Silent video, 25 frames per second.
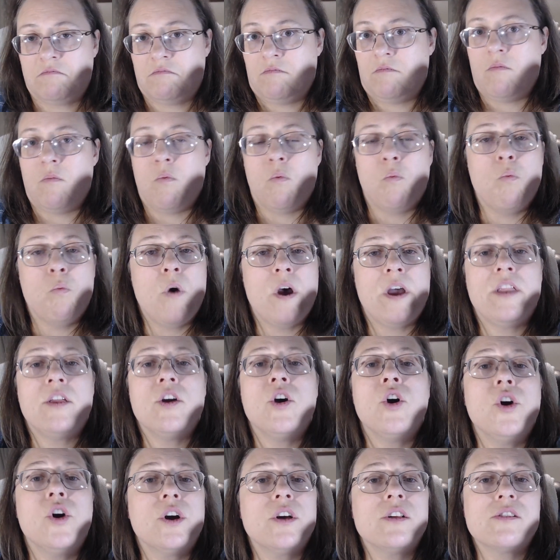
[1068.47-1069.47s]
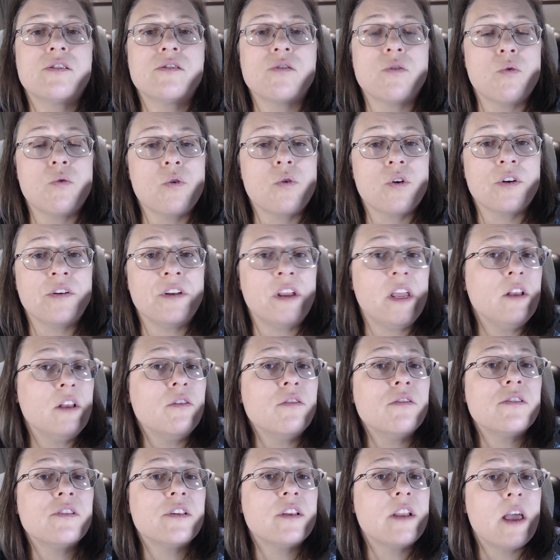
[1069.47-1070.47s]
what hooks or
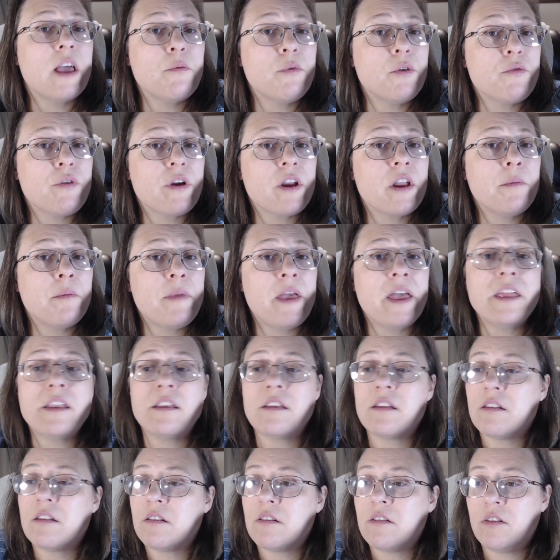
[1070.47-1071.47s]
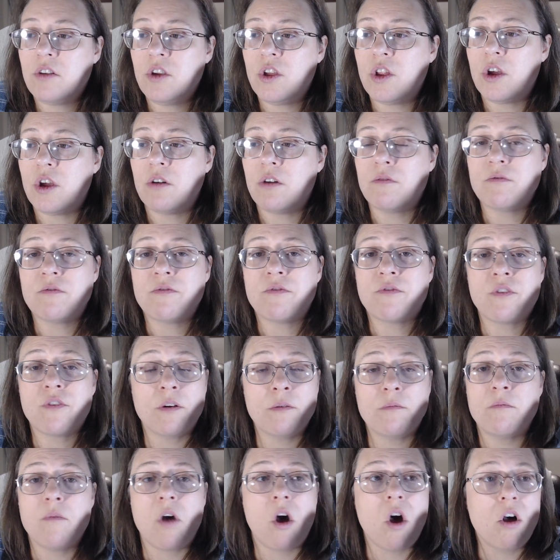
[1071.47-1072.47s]
needles that I would recommend,
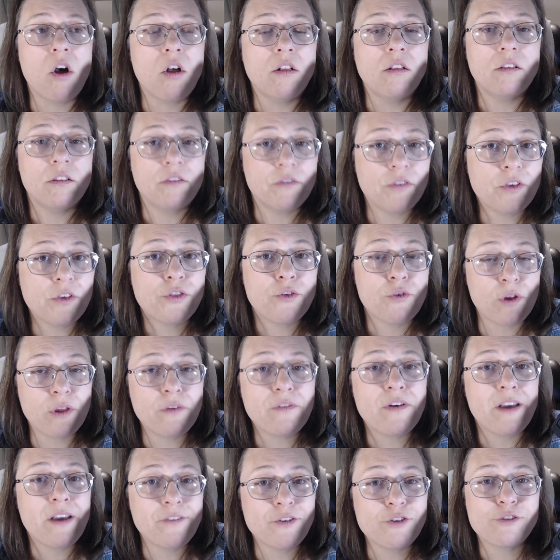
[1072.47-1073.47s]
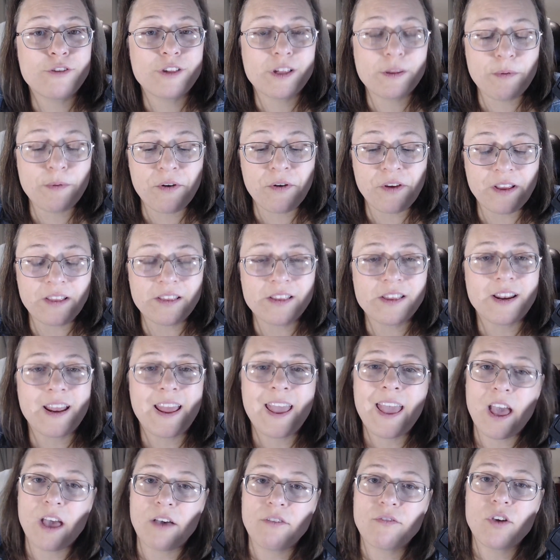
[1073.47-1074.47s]
from all of the 35 years experience that I
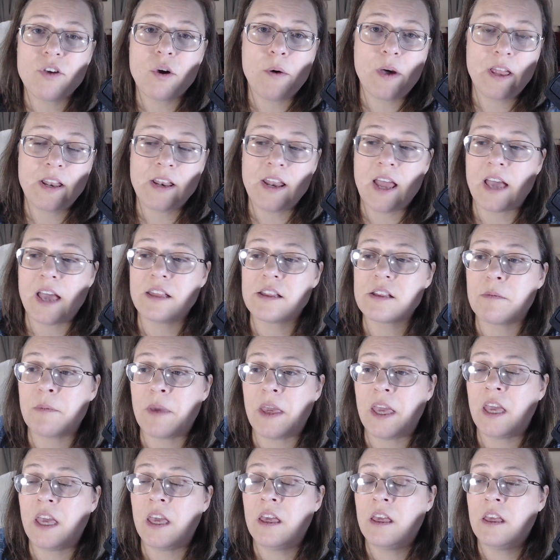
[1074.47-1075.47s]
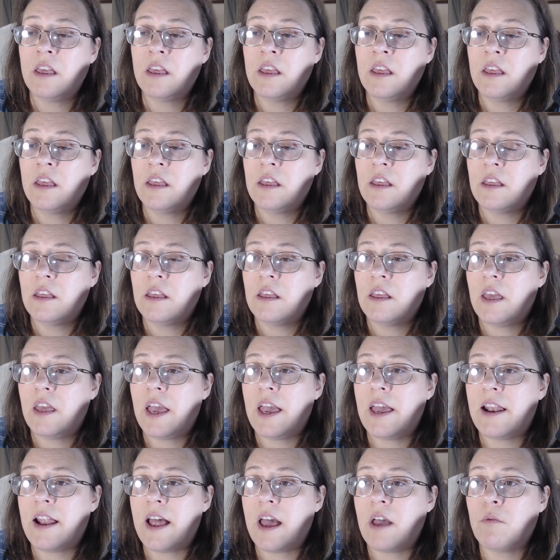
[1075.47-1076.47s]
have, go ahead and ask me,
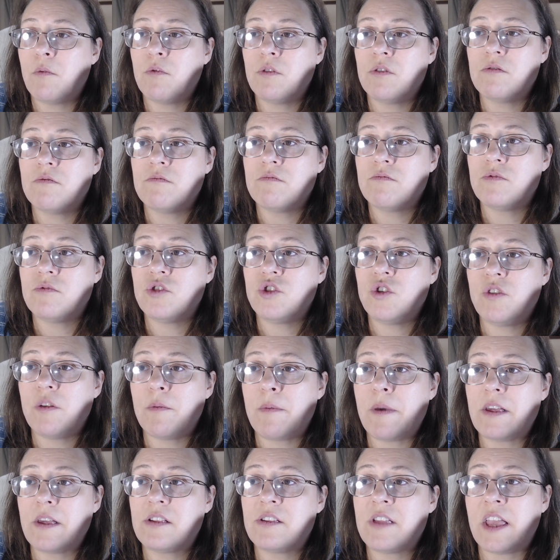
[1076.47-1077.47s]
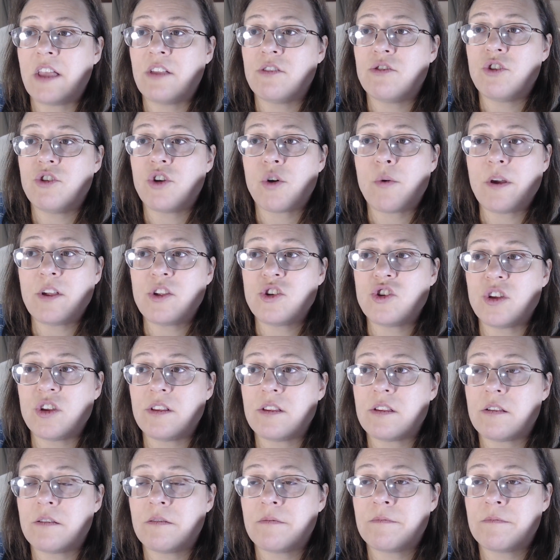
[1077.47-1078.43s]
and I will do the best to answer your questions.